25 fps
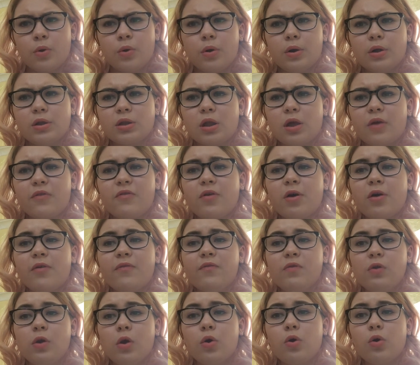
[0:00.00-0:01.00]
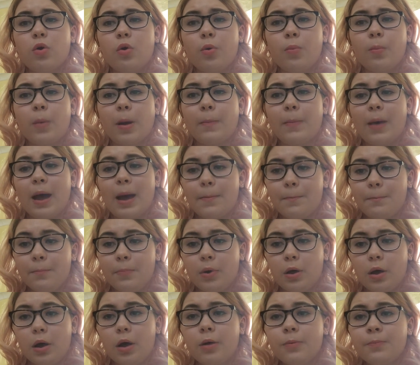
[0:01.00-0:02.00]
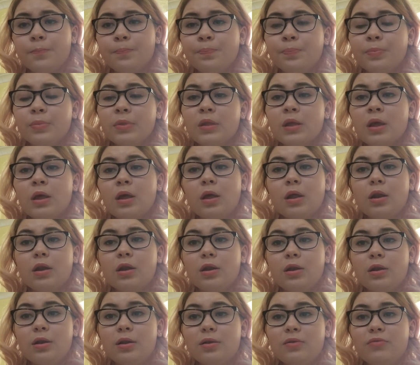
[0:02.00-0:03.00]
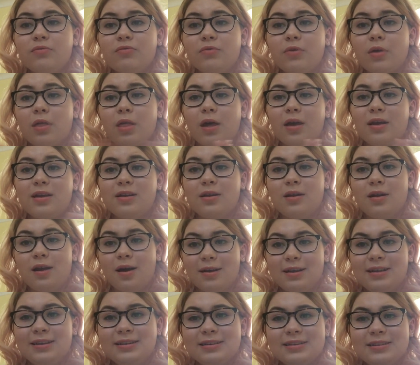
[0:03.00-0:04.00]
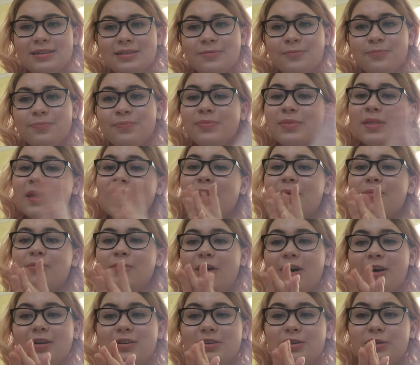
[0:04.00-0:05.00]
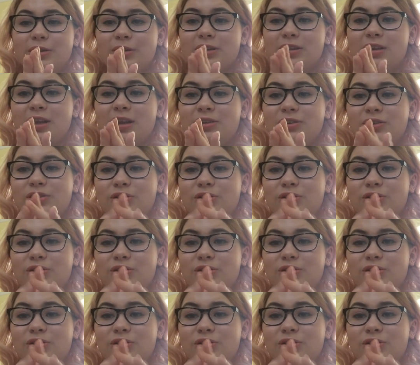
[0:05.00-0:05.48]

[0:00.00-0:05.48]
It's either a vlog or my camper like night. I'm not 100%